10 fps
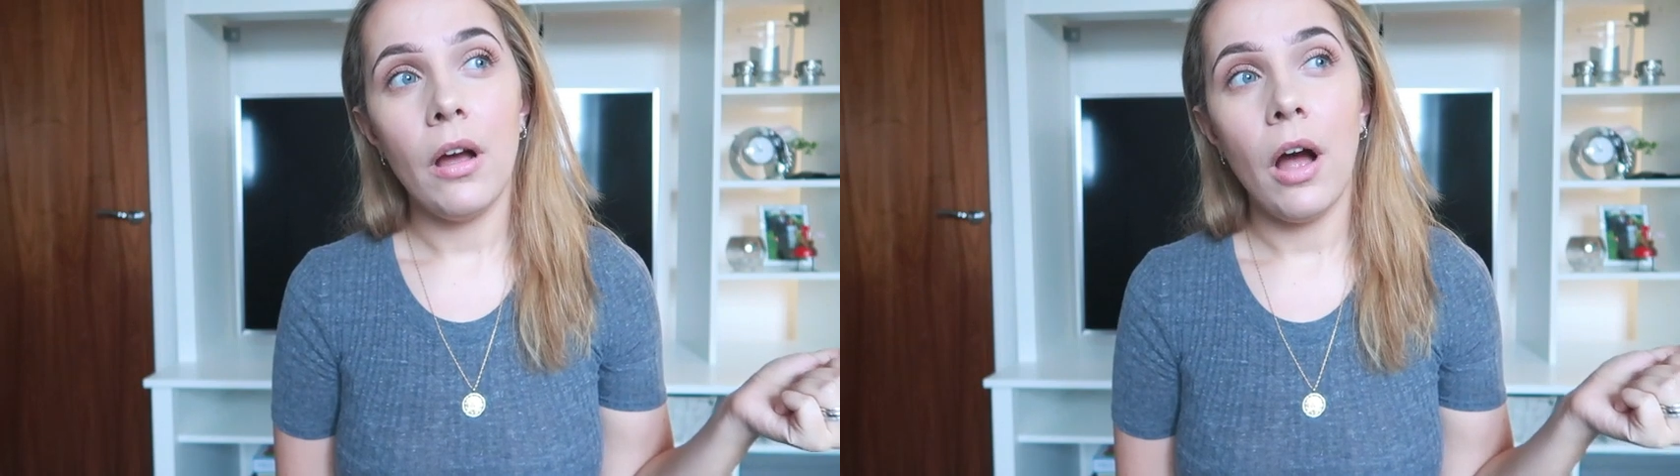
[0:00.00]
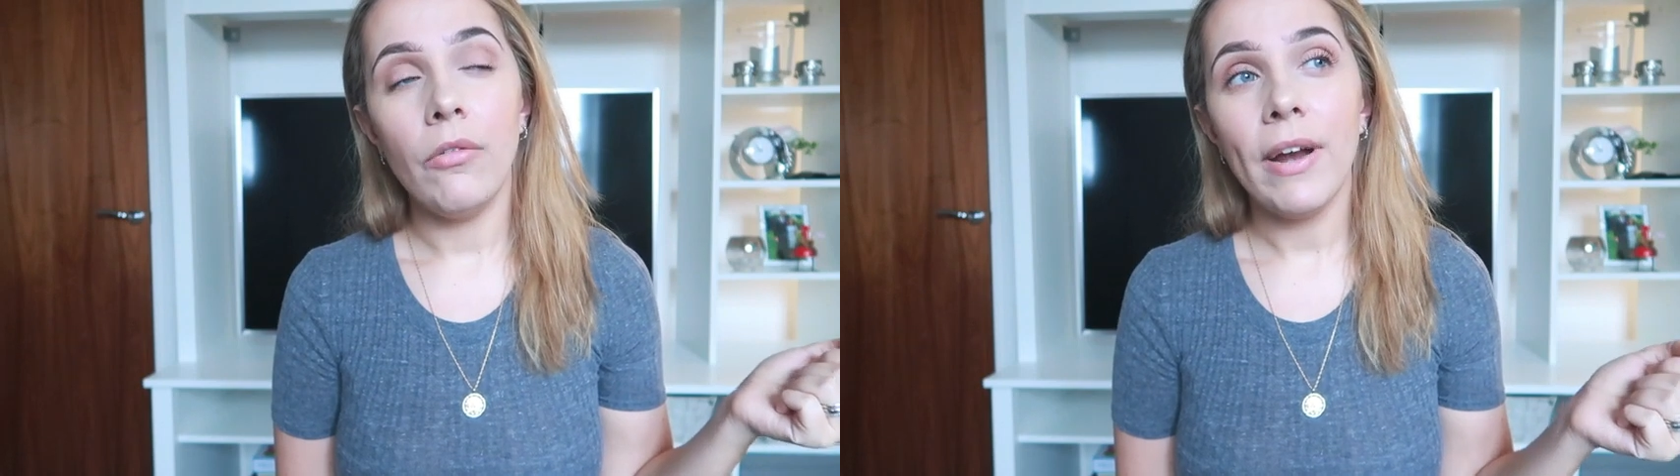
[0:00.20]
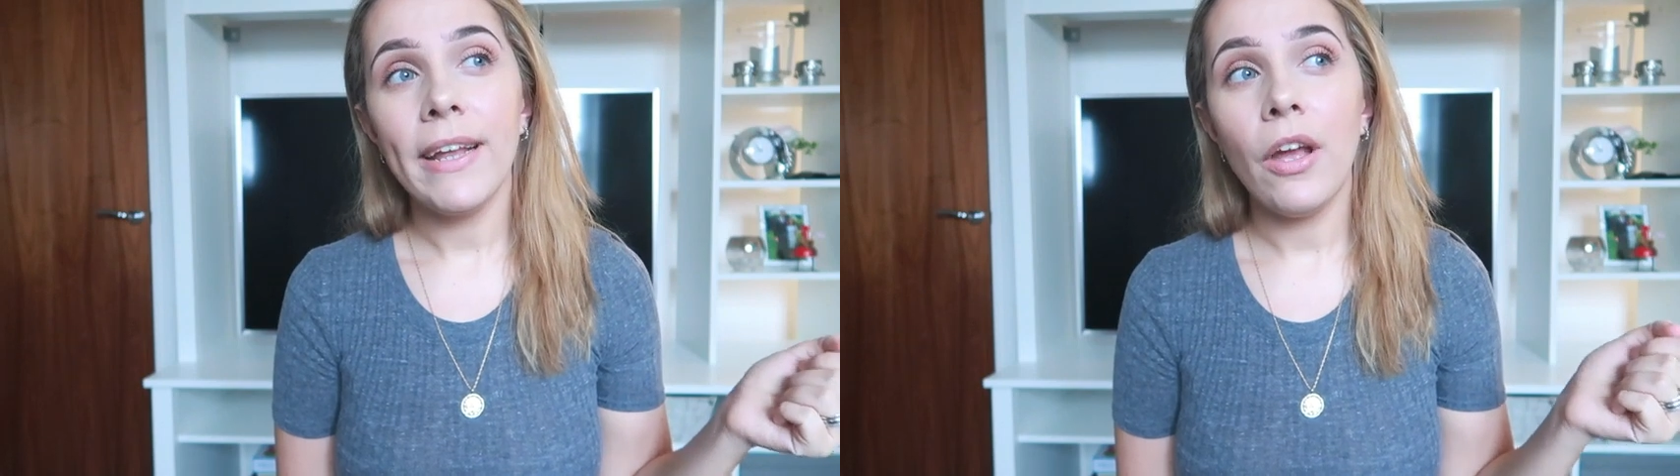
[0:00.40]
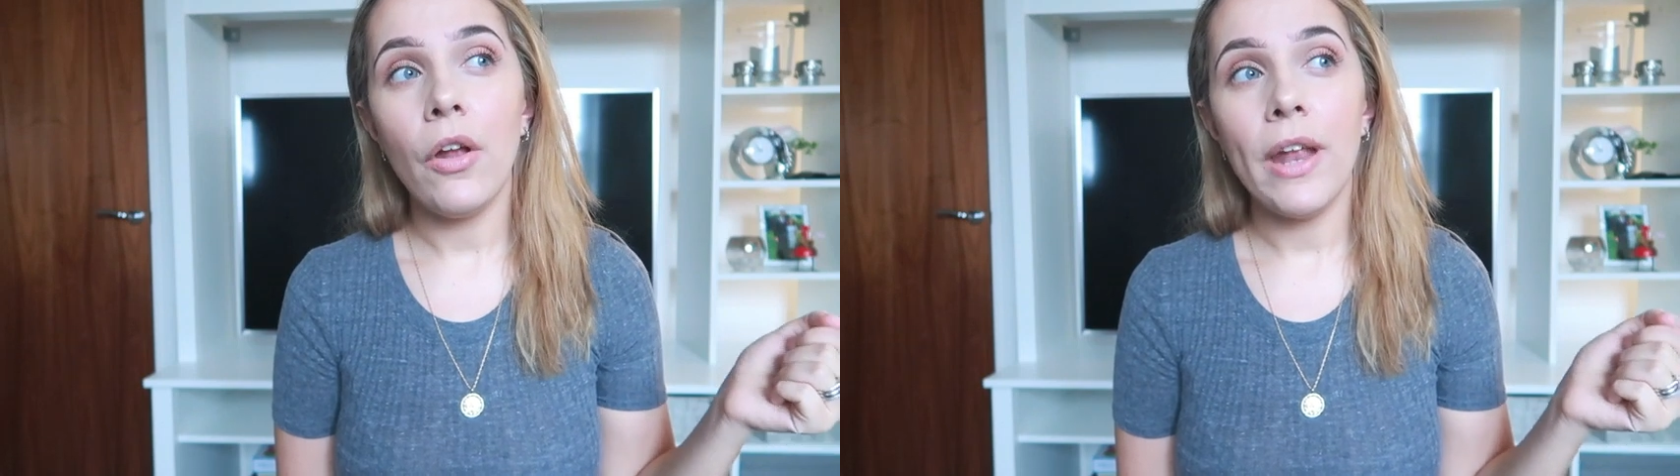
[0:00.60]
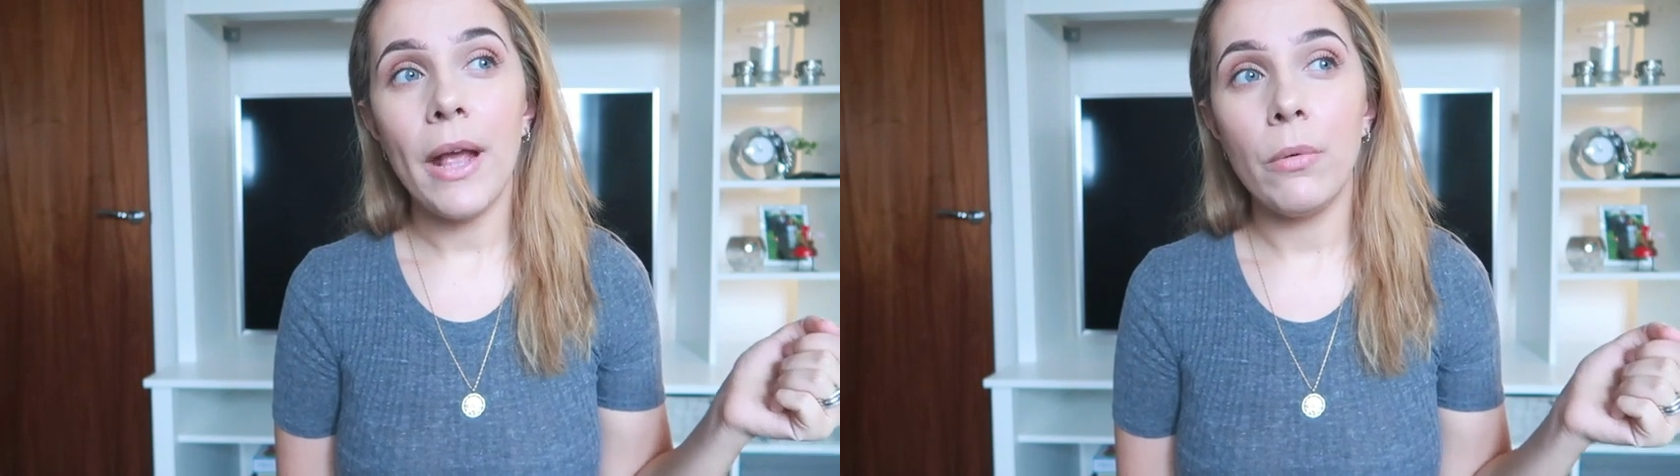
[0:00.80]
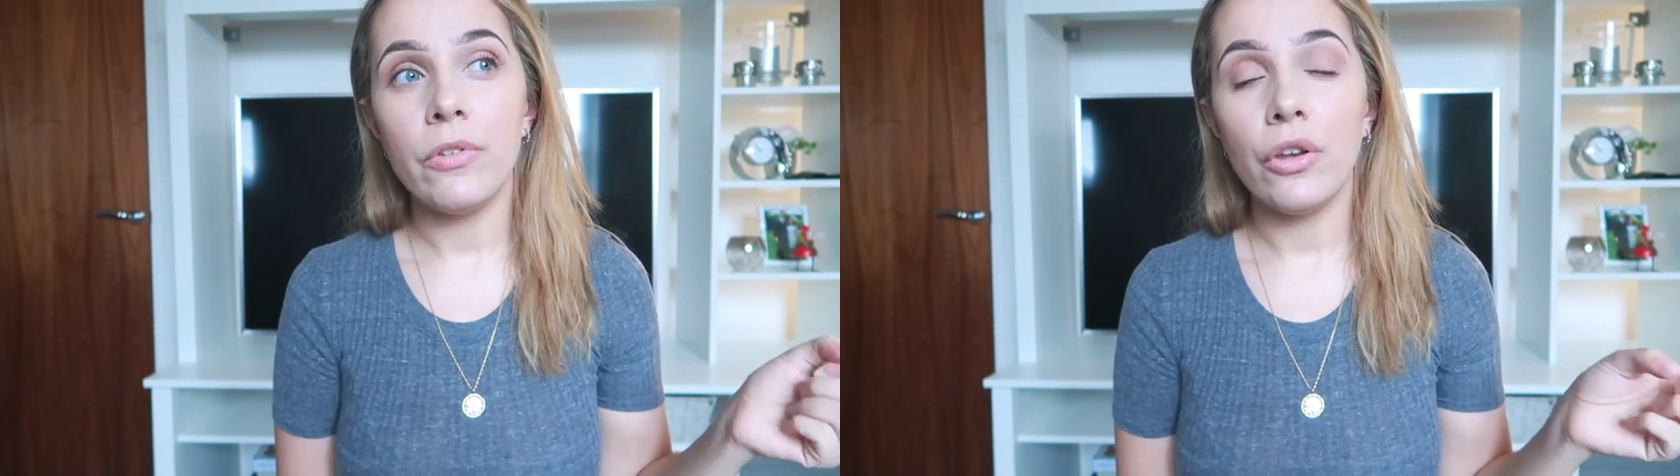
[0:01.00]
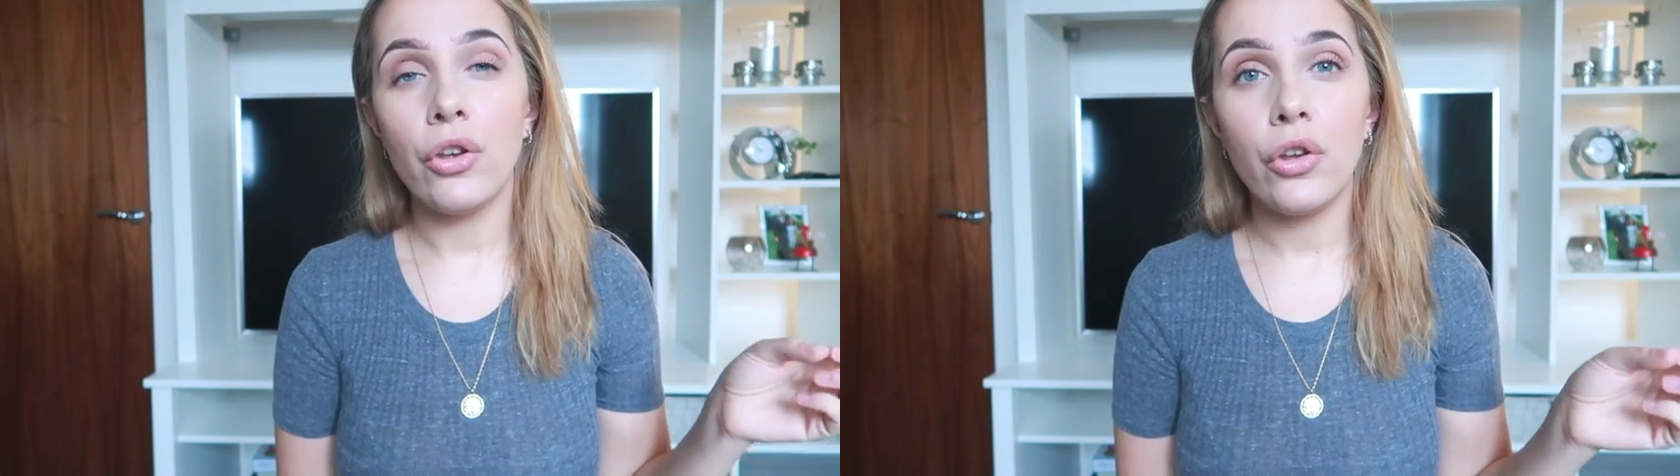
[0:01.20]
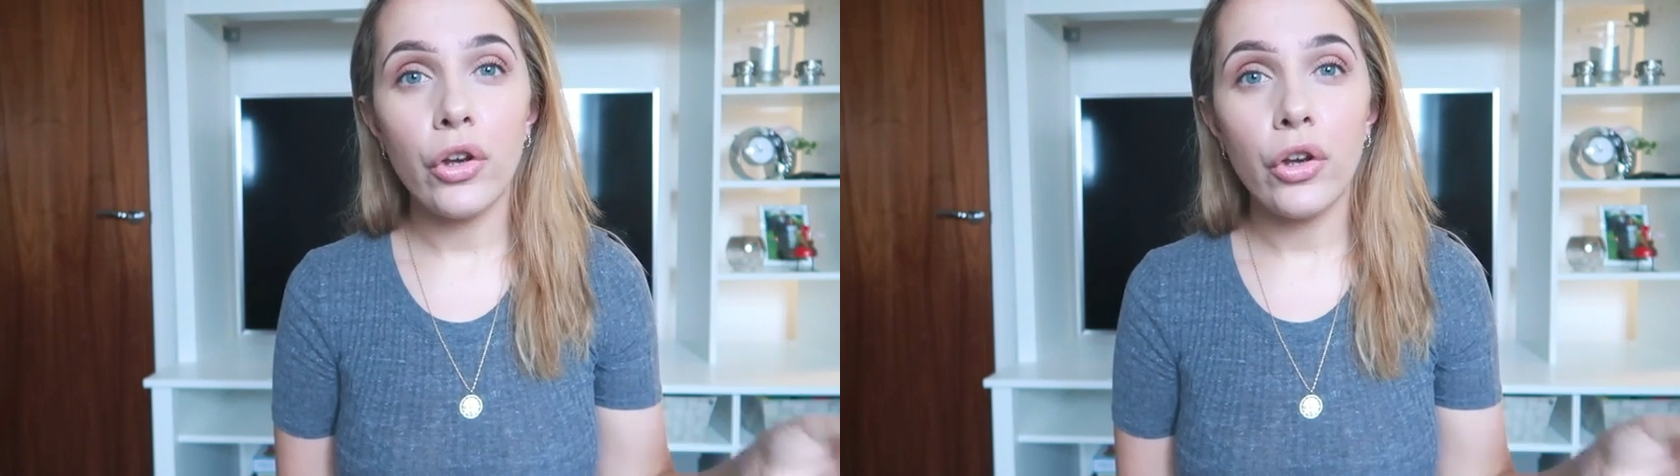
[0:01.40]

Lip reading: I reckon it was a